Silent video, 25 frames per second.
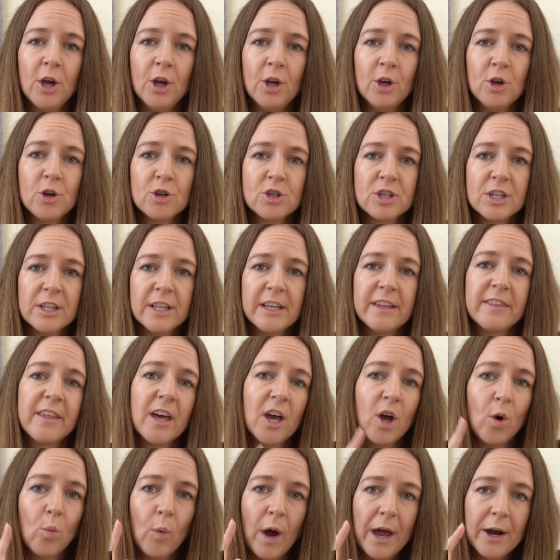Usually
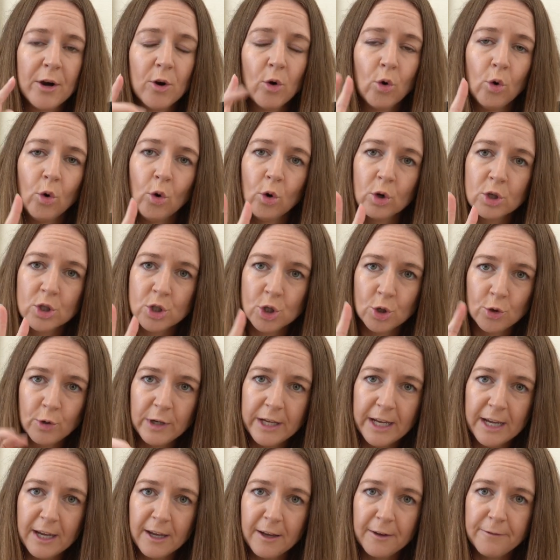the 1 or 2
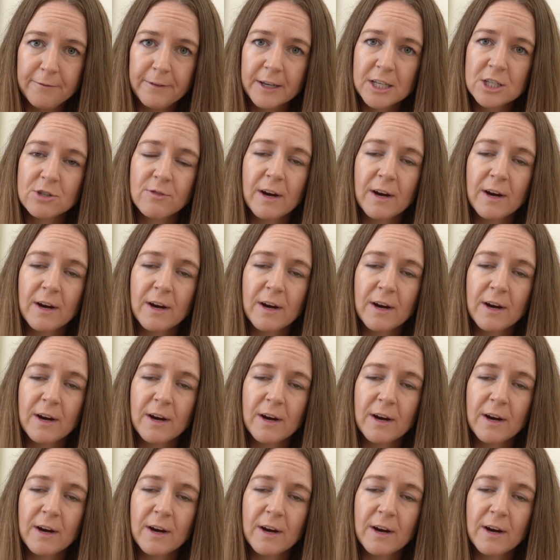year fixed